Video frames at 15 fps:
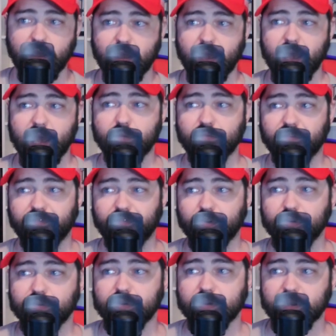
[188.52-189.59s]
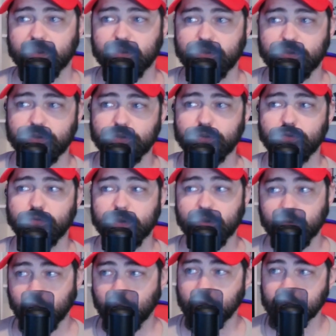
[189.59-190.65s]
and referred to in
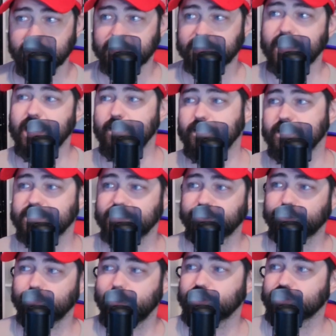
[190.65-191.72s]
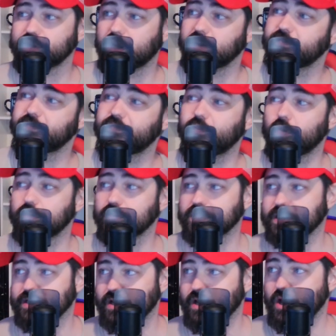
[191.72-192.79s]
court, claim the situation
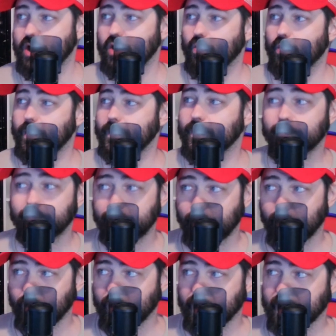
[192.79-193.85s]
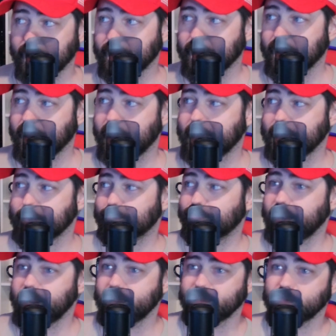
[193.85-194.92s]
unfolded when the boy and
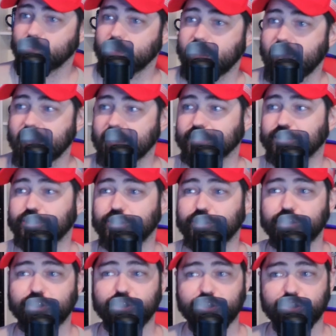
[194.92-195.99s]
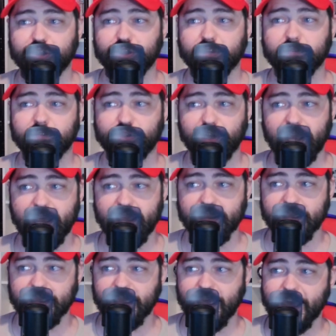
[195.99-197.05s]
Brailey began
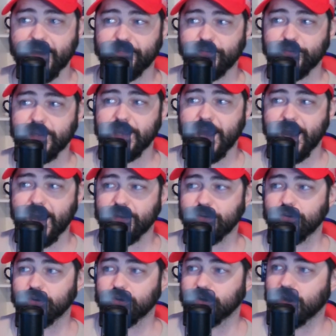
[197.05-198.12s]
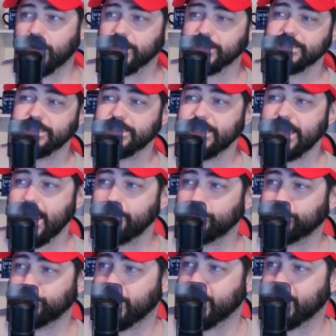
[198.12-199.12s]
chatting after he added her on Snapchat